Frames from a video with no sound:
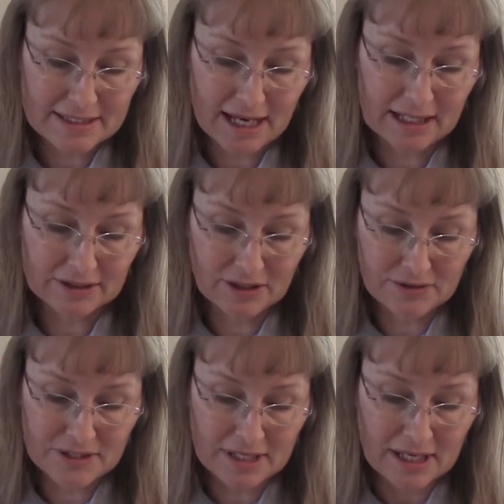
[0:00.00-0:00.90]

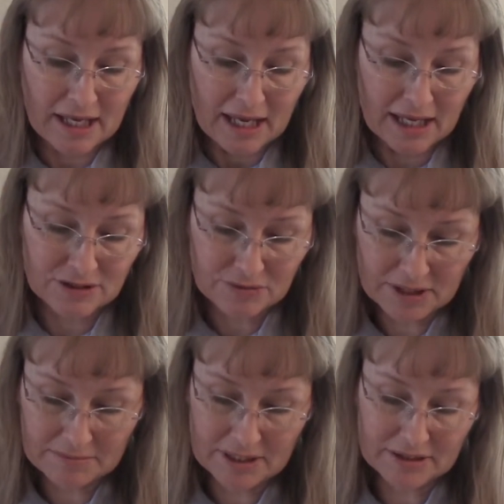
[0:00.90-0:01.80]
diagnose, and
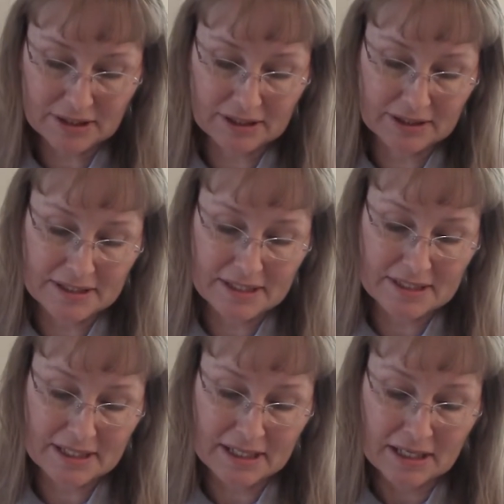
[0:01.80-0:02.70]
treat mental
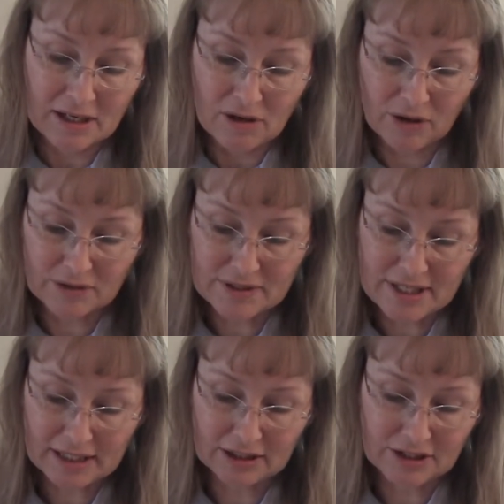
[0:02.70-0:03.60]
illnesses or
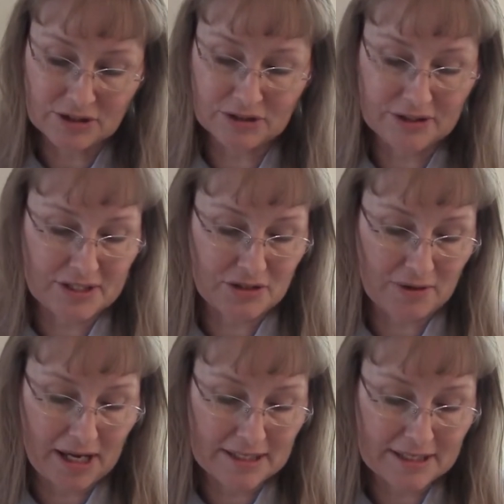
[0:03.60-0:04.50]
psychological
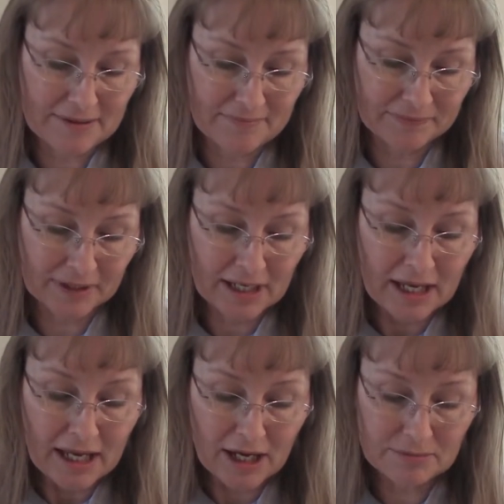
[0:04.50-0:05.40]
distress.
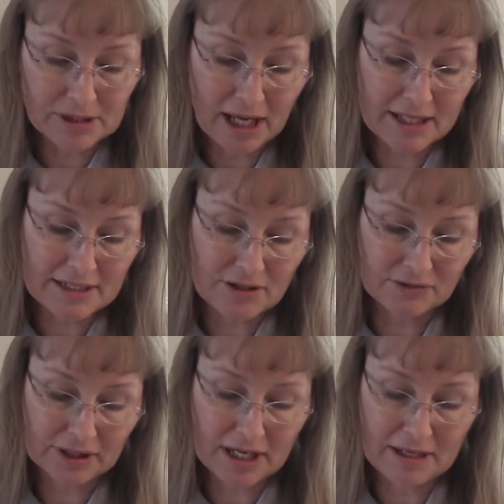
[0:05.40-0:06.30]
Help clients
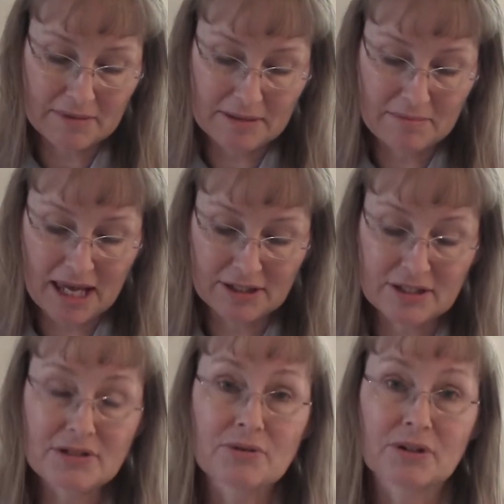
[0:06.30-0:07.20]
overcome and manage
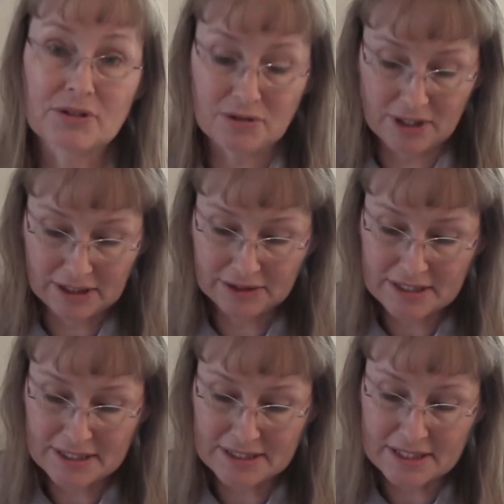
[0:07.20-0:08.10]
disorders or
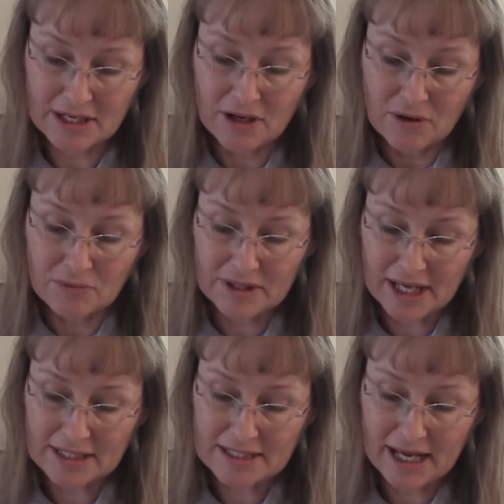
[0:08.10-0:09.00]
illnesses with
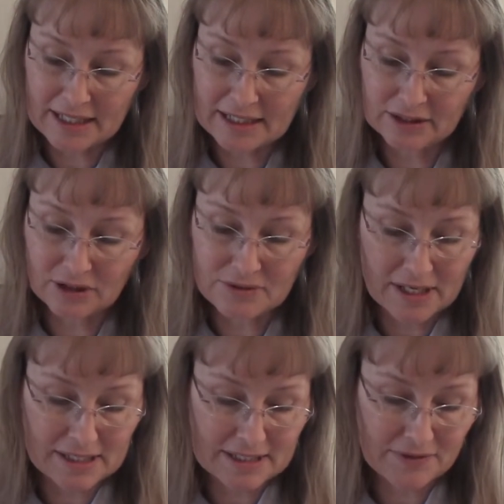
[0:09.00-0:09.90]
anxiety, low
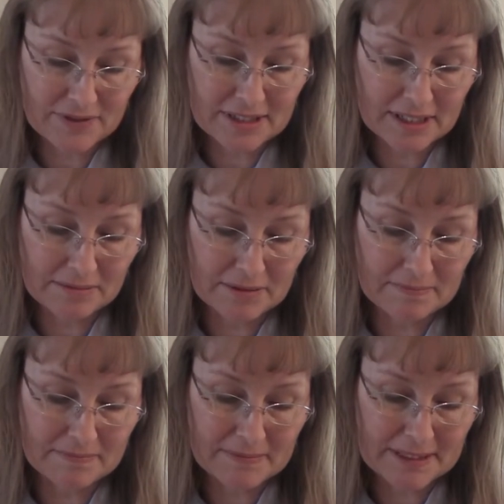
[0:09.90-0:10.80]
self-esteem,
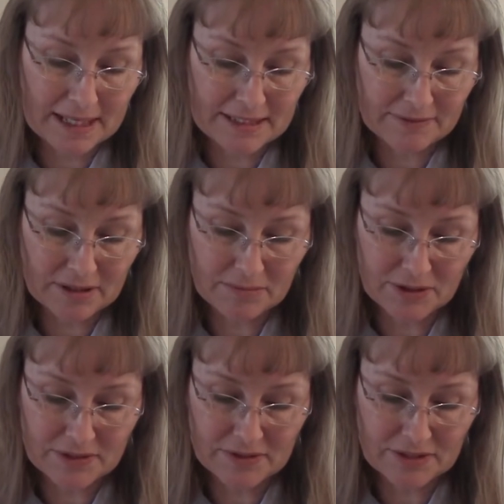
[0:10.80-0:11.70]

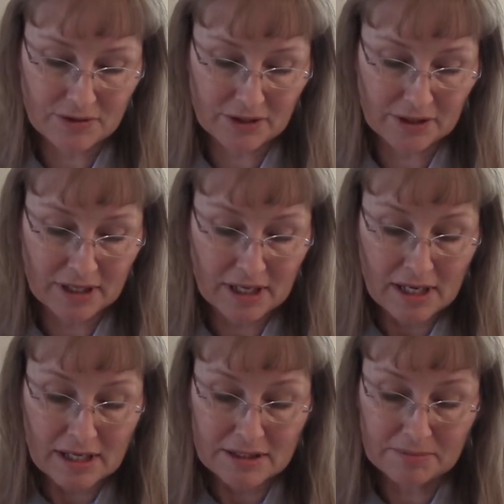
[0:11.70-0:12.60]
obsessive-compulsive disorder,
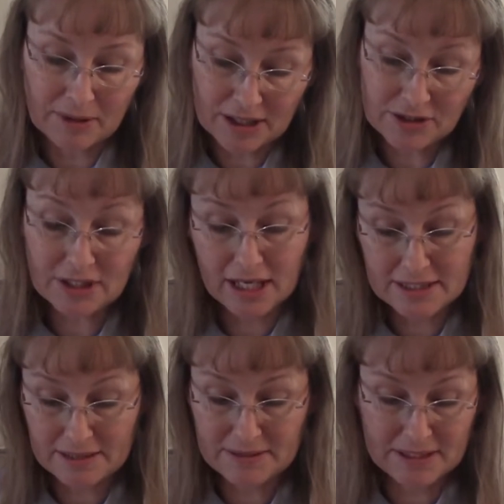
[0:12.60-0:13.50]
depression, and
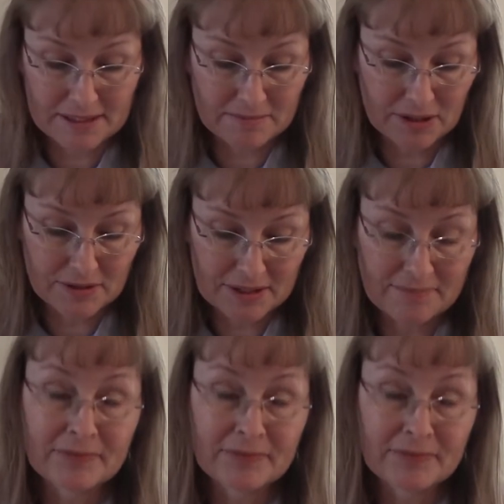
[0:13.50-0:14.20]
substance abuse.